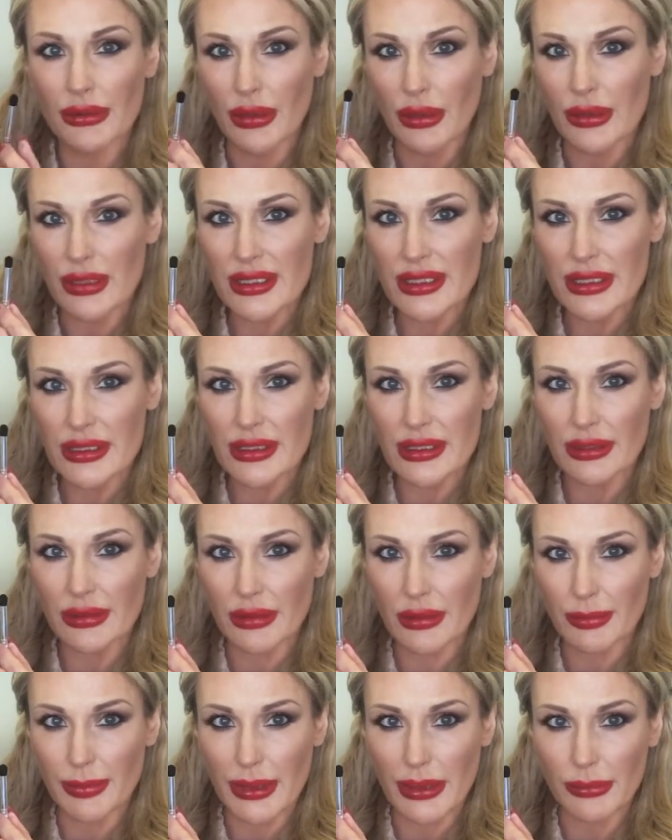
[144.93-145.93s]
You'll notice it's
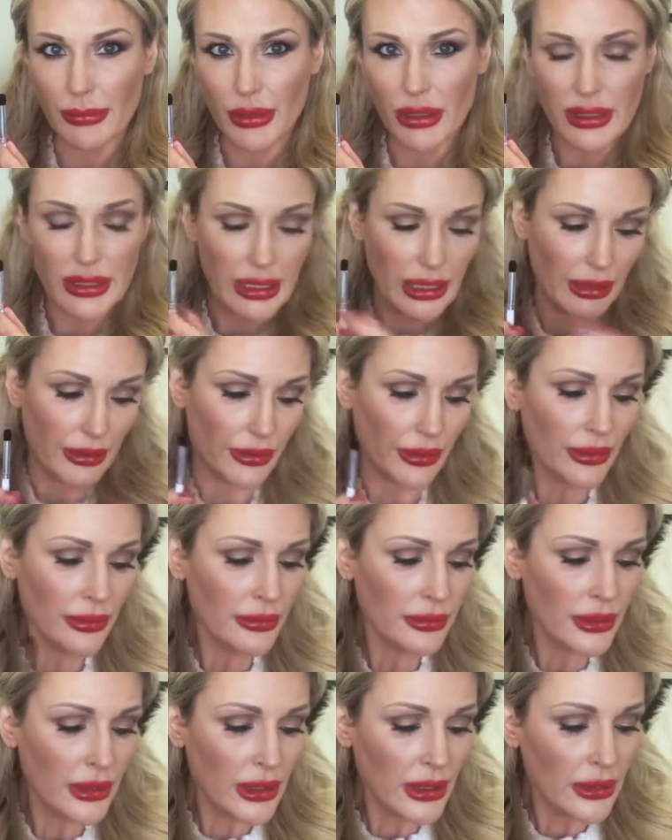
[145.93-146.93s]
a little bit more
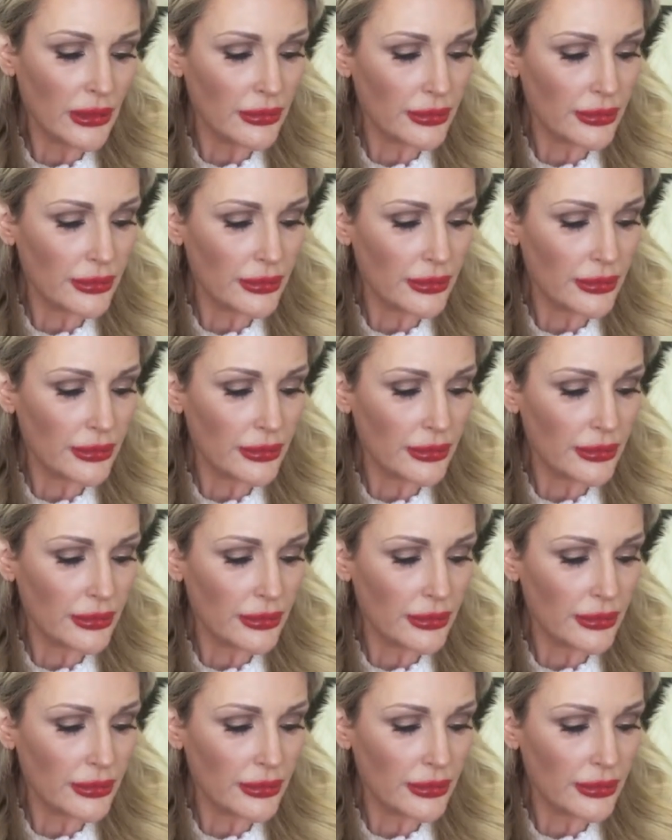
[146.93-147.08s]
narrow.